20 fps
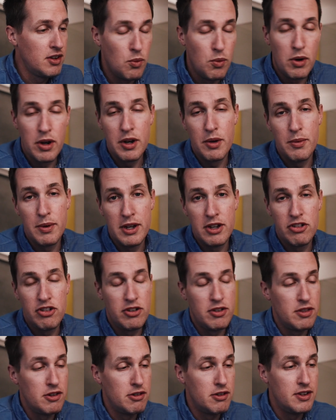One of
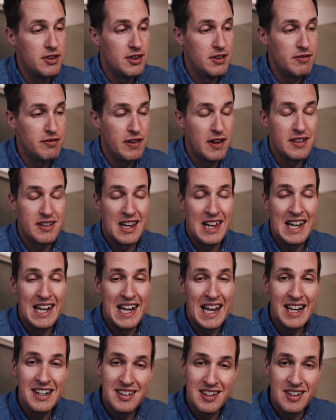which, there is in fact a
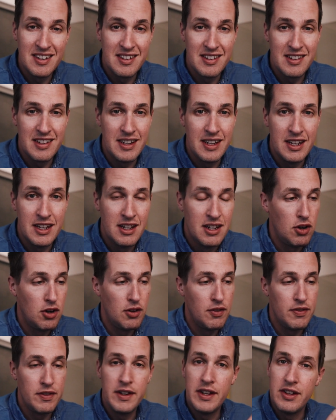latency
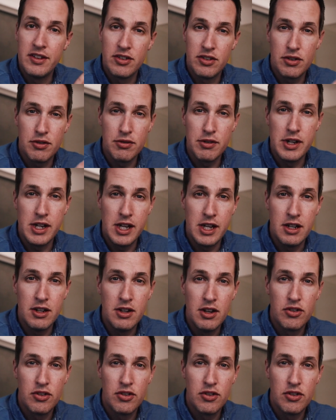on the screen.